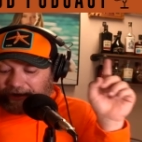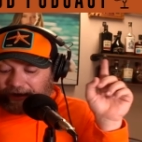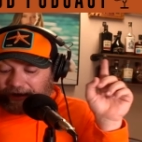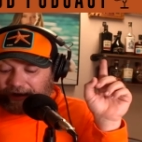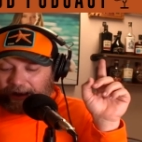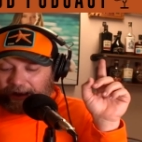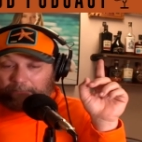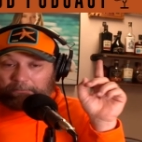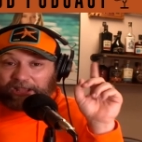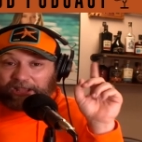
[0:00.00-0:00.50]

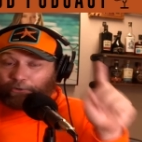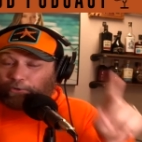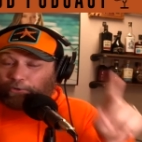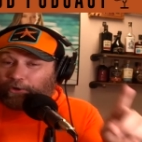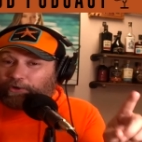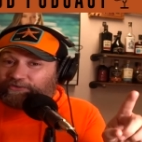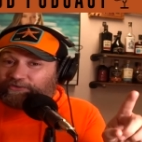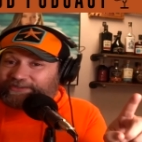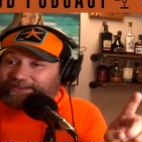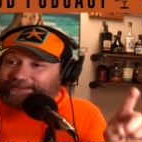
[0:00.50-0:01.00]
Uh,
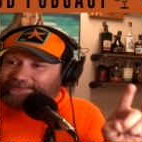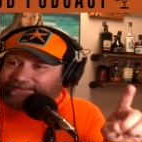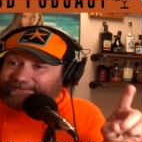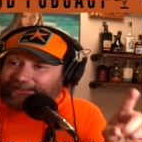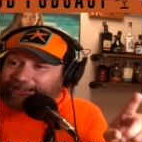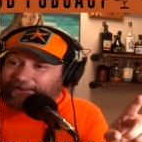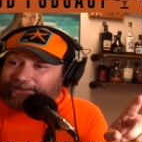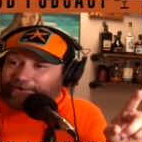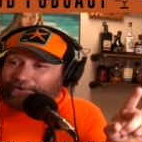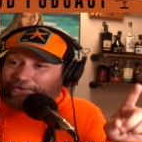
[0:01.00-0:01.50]
Manolo
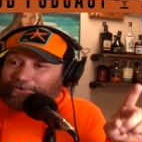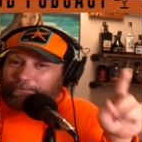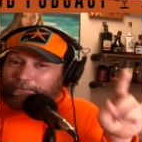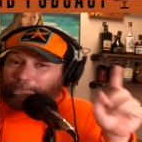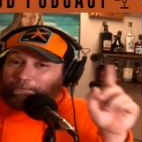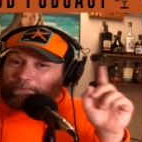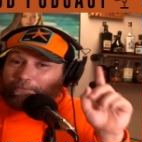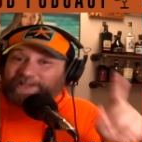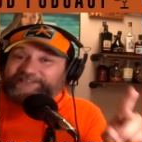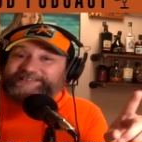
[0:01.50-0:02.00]
Santiago,
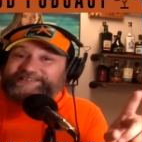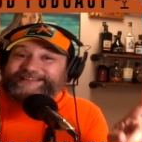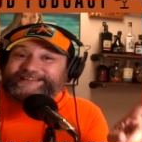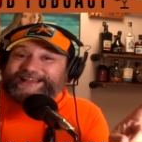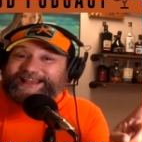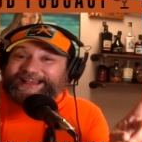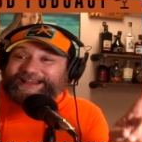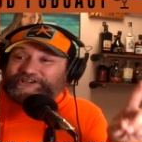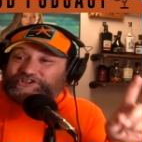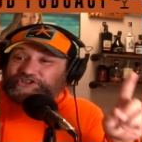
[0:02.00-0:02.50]

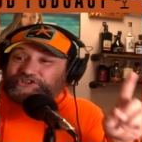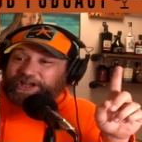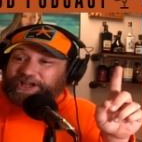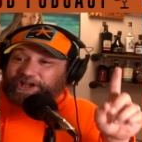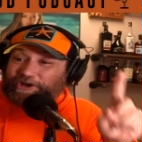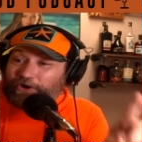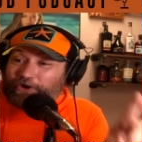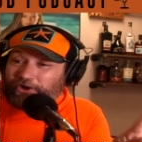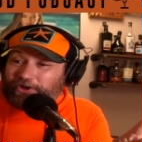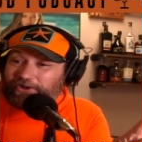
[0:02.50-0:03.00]
mustache
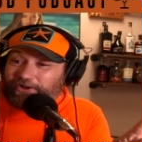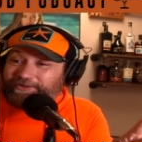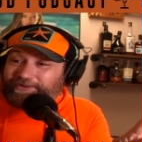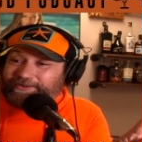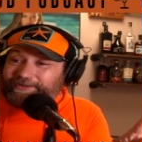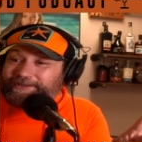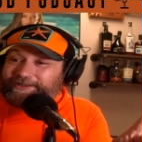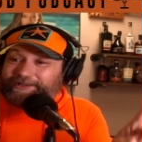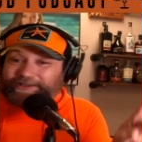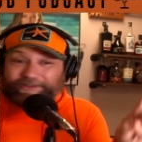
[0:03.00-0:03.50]
and all,